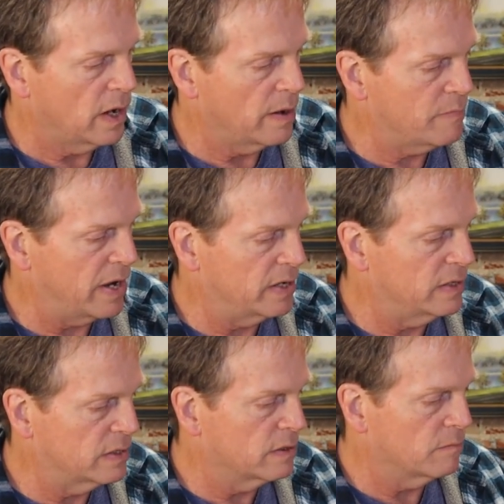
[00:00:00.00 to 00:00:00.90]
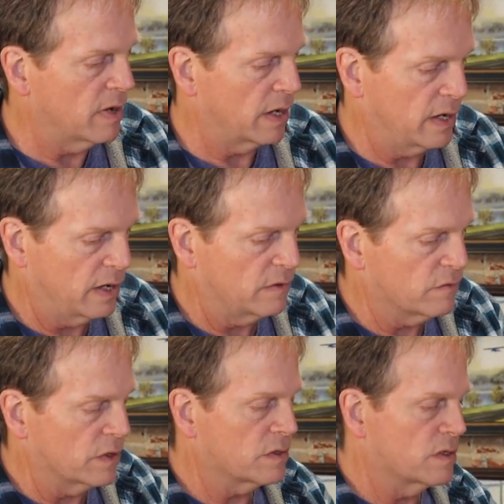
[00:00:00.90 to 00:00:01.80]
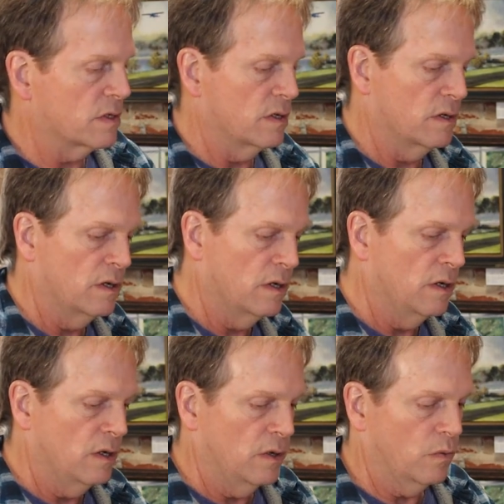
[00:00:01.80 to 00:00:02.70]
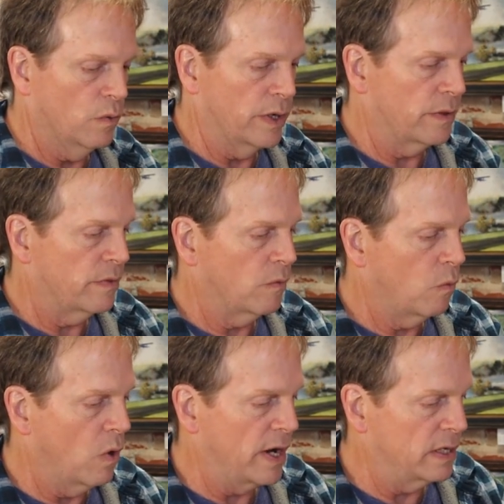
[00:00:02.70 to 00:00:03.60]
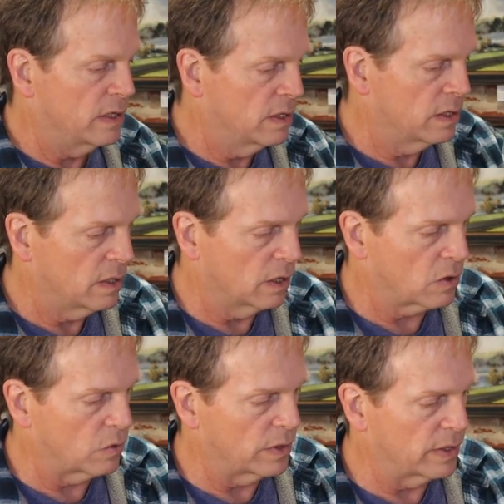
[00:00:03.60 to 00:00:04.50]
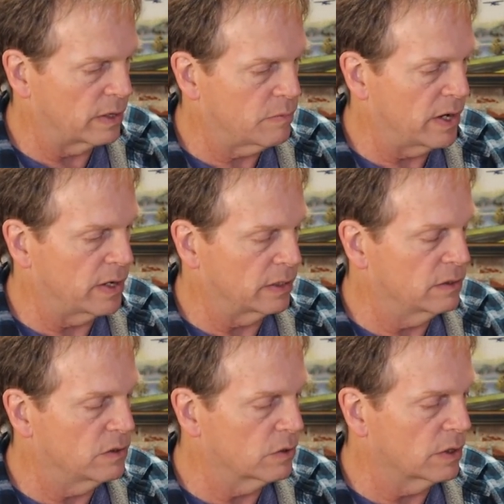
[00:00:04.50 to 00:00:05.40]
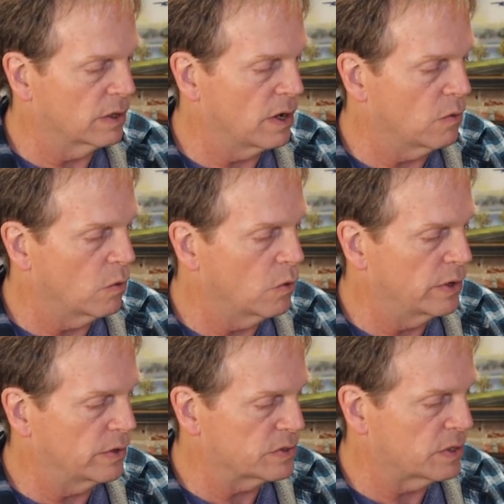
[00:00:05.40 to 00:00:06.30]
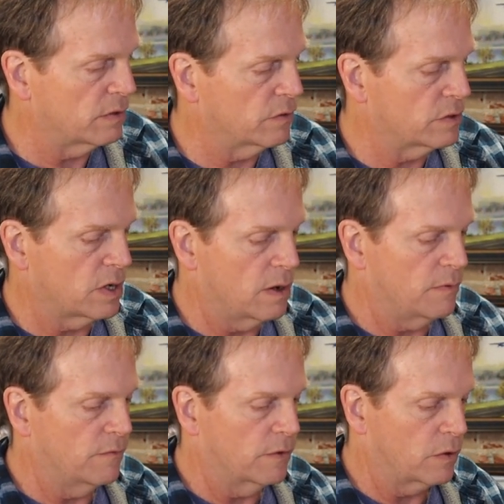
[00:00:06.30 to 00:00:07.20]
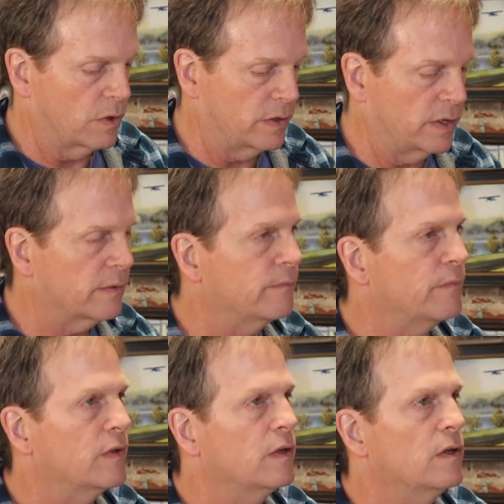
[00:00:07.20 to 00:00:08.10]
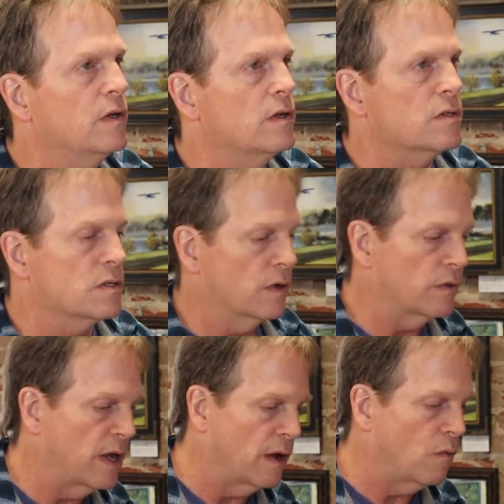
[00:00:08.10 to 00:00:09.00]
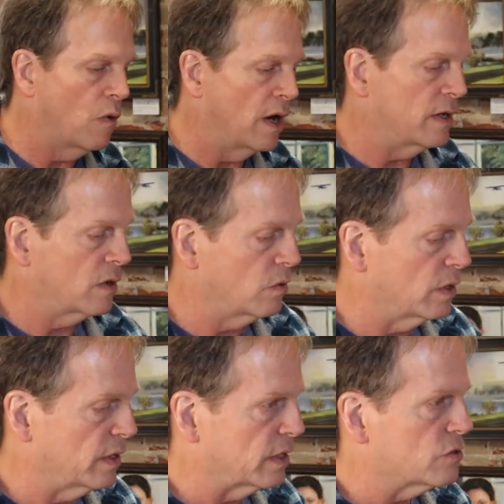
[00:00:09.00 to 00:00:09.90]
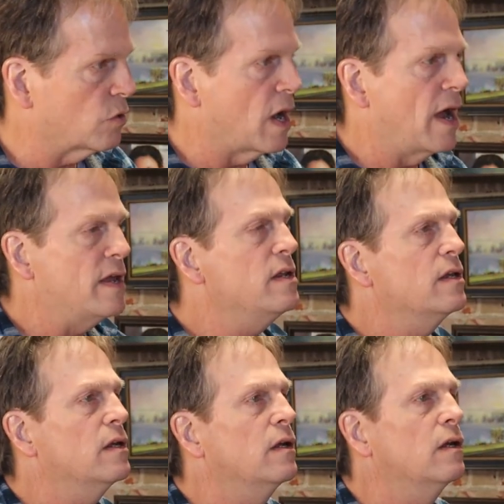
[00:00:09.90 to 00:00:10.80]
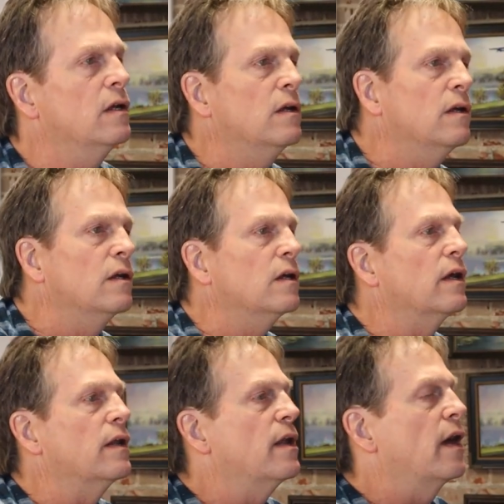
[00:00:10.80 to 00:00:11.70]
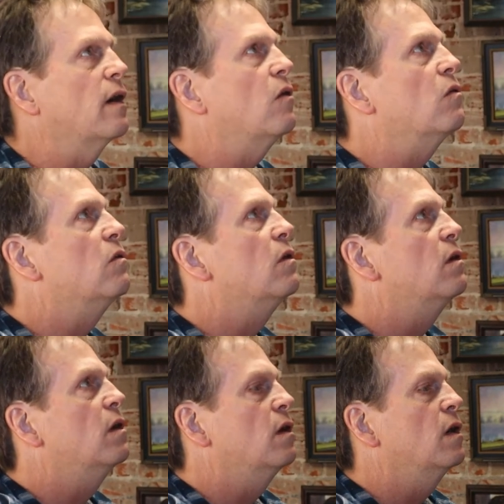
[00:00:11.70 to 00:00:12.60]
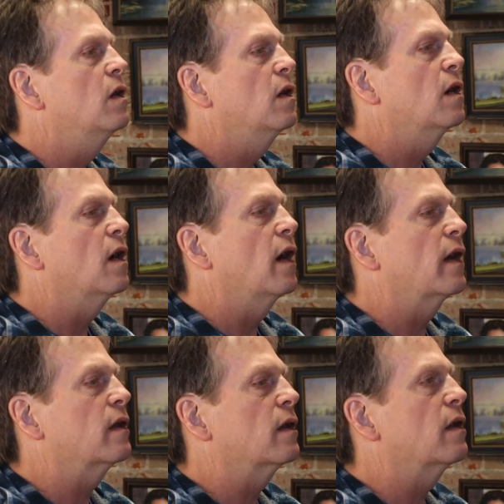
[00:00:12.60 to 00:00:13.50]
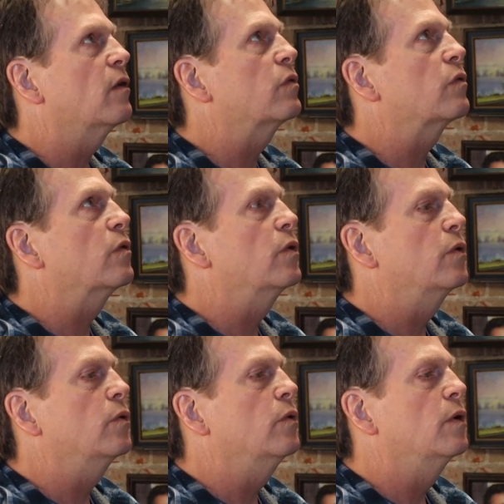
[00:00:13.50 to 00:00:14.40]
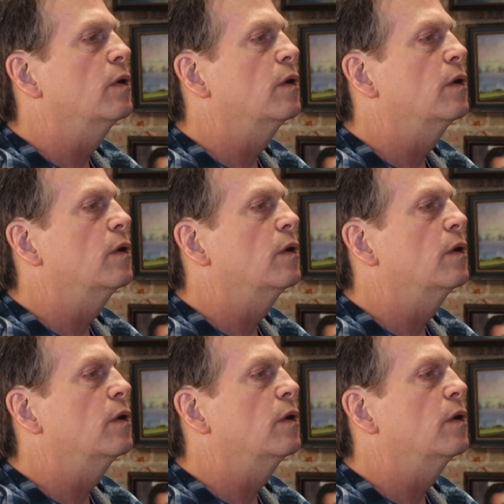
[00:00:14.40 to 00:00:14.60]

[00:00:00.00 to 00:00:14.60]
I painted my canvas with white acrylic paint. You can go oils over top of acrylic. So that white acrylic dried. And now I can go through